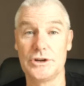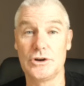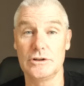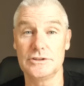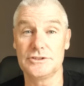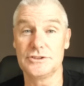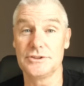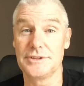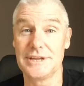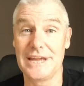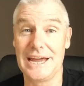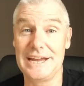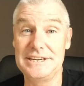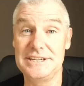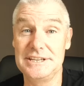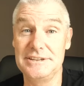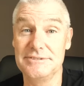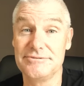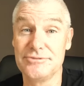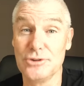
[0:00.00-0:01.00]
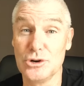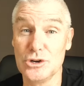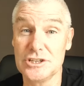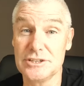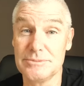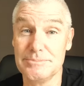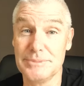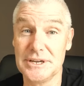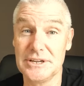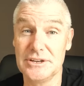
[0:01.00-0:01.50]
we got to the
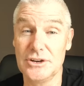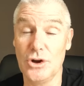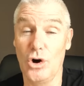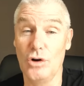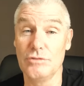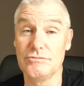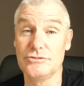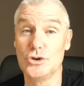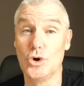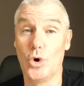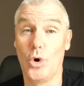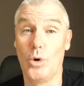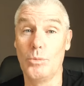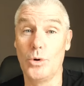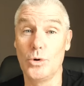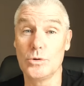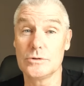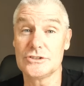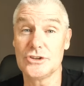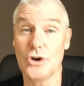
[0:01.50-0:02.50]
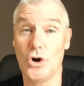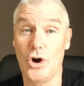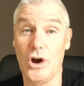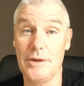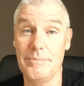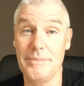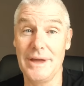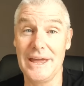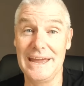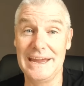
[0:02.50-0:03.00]
81st minute of normal
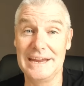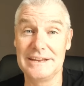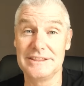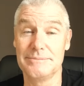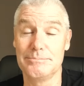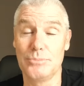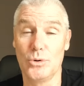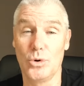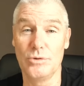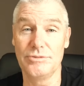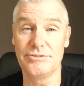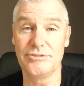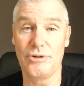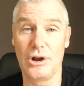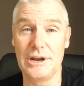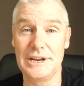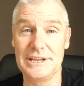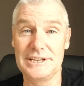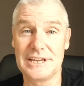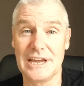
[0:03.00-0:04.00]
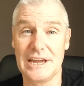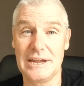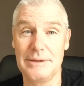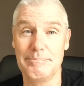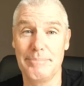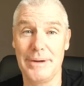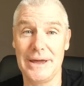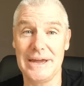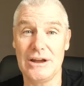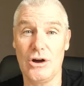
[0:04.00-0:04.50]
time, and the ball finally
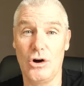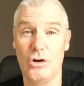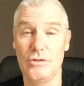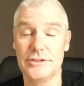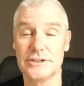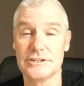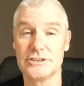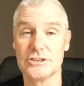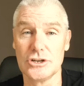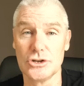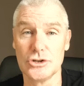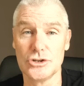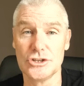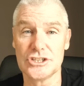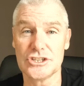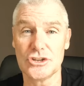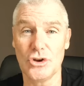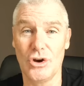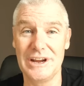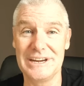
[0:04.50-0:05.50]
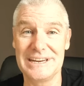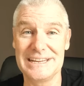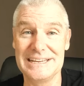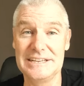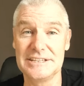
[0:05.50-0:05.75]
came back on the Toulouse side.